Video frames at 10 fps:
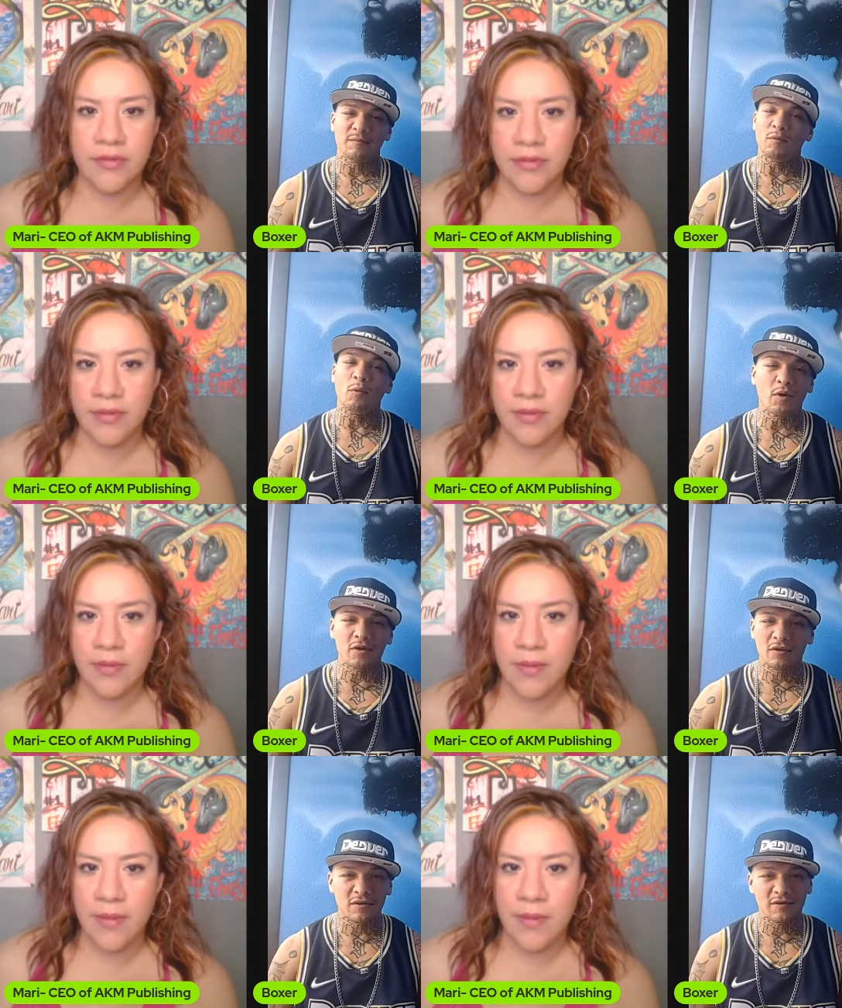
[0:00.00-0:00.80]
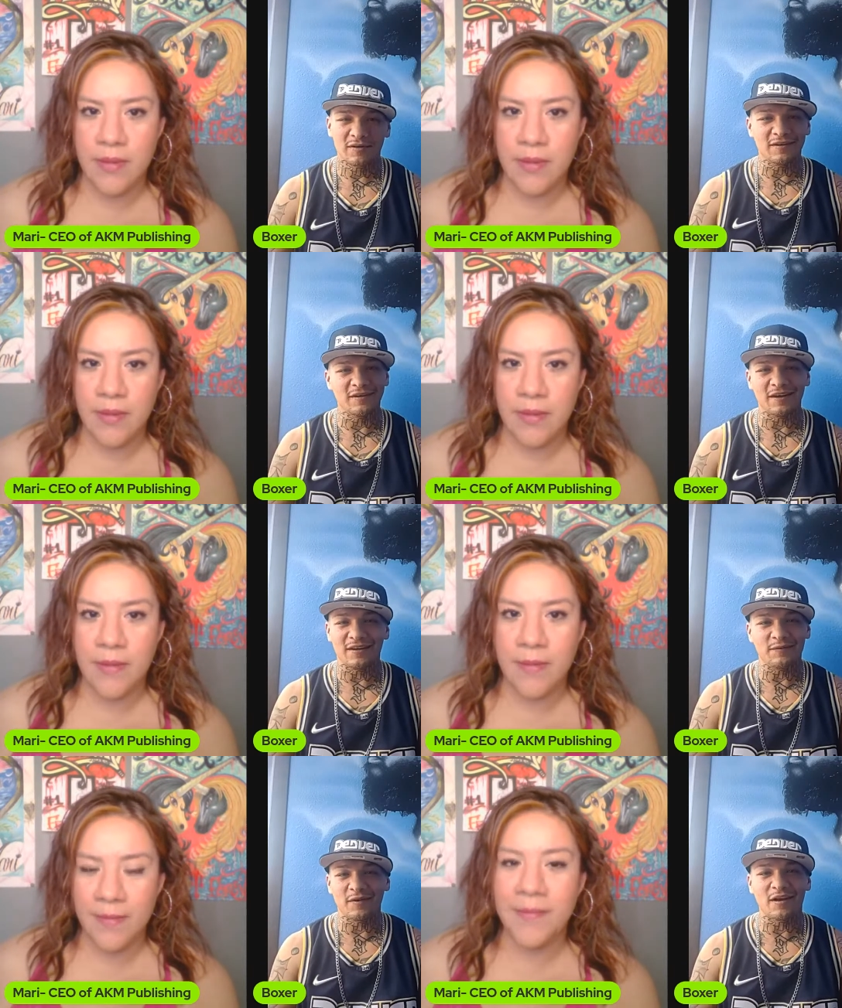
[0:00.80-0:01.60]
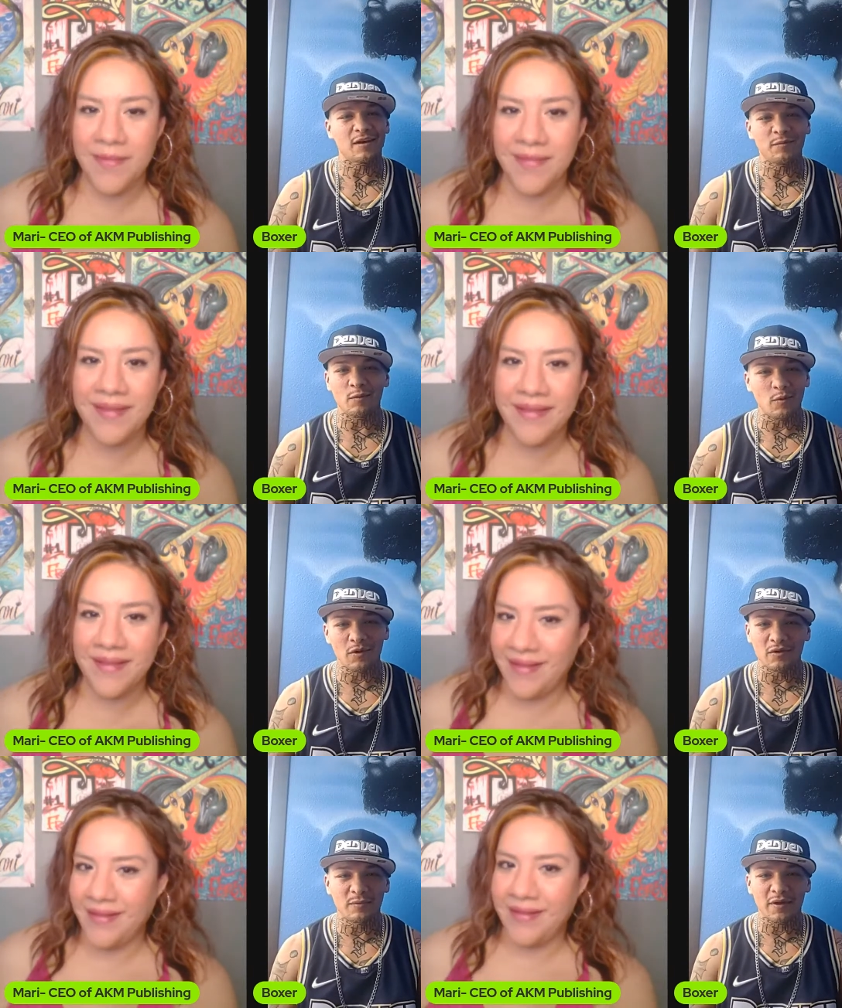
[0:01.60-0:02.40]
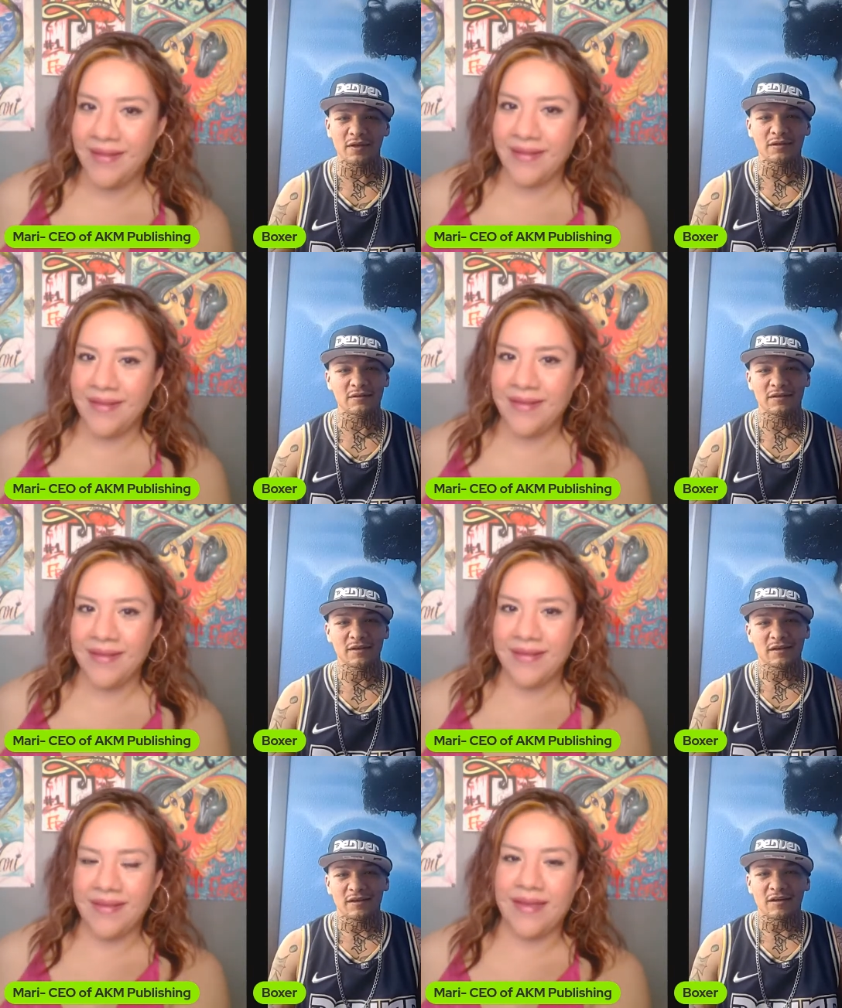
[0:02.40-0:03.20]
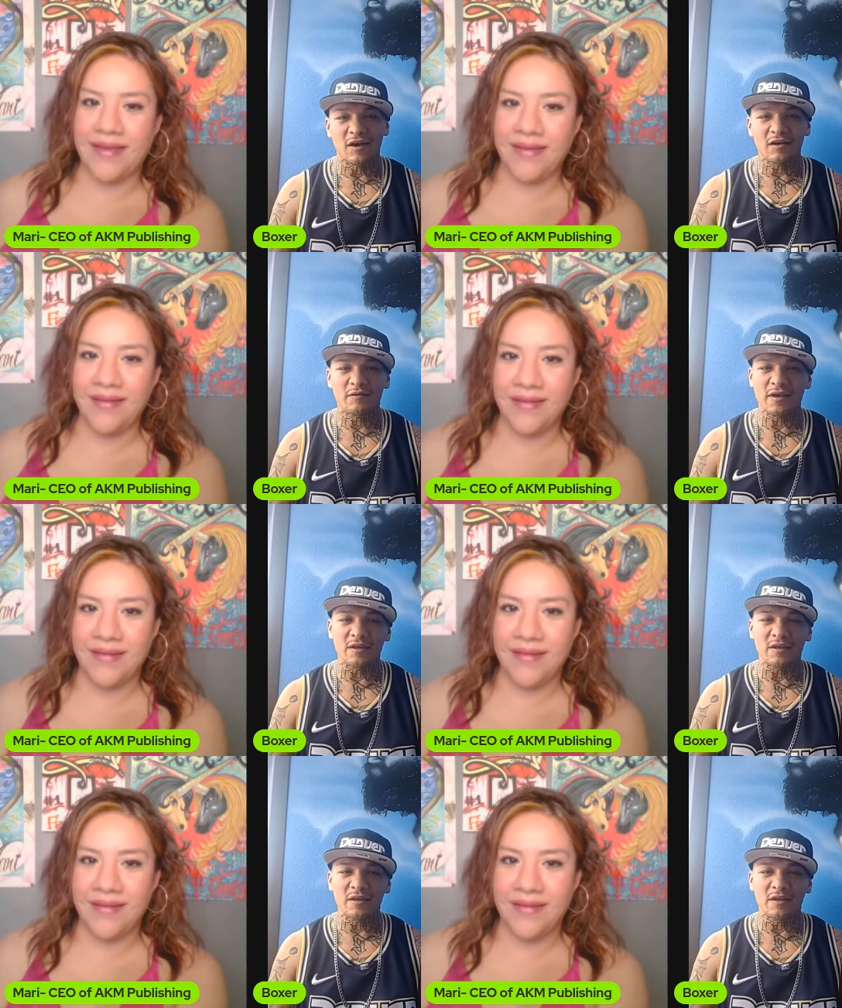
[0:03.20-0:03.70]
Speaker 1: I'm a warrior. Yeah, I, feel like I'm a warrior, man. Yeah.